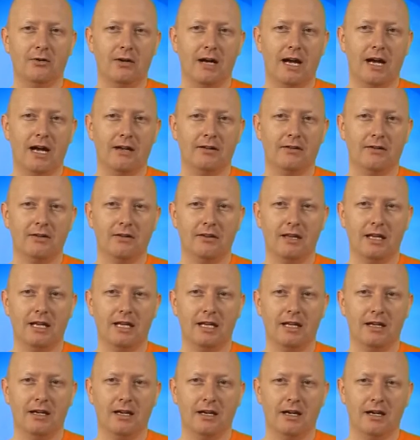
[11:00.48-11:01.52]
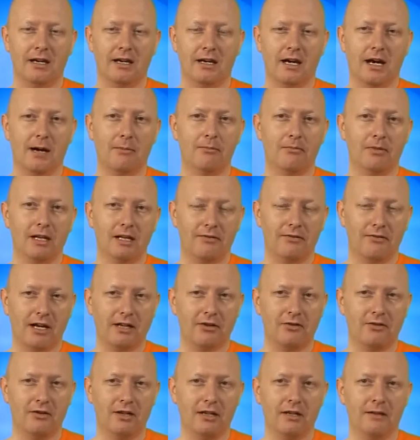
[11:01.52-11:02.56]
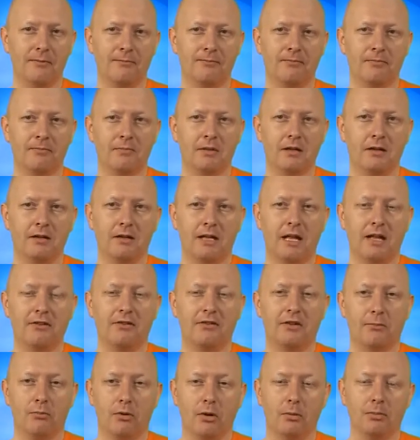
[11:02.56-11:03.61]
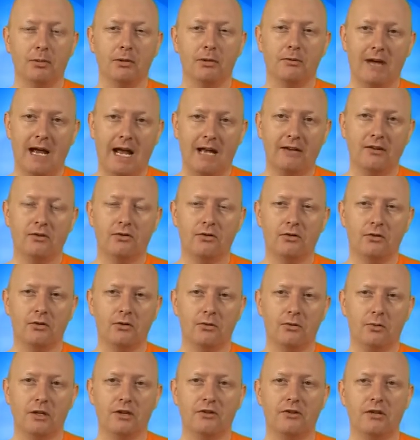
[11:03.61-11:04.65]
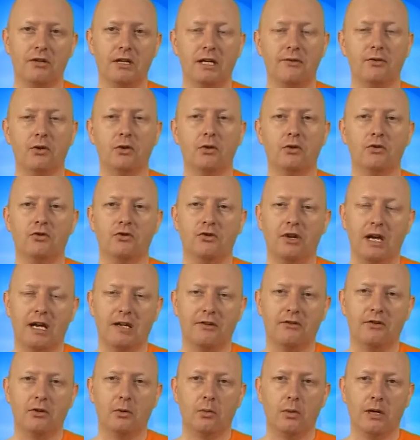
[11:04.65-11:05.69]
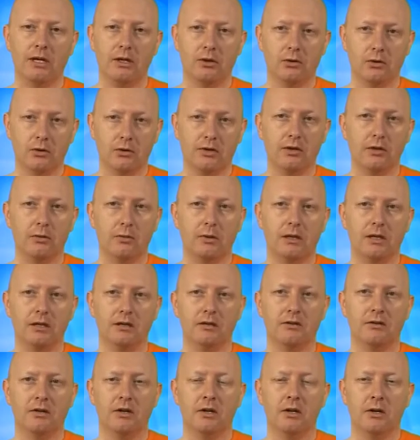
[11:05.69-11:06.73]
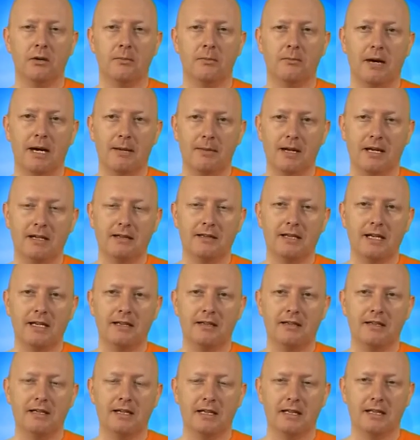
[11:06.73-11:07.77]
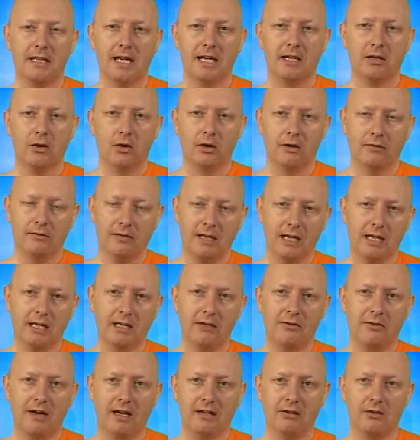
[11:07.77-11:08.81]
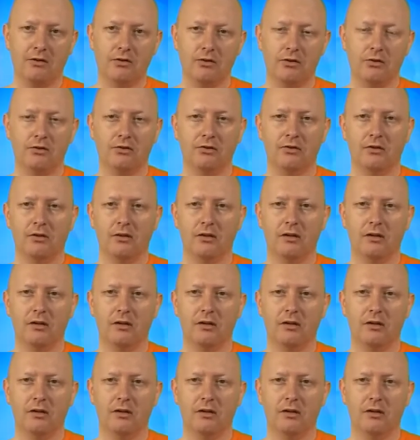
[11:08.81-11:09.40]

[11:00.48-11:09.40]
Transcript: had the umbrella factory. That's a problem of attitude which, if you change the way you look at the world by meditating and let go of negative attitudes,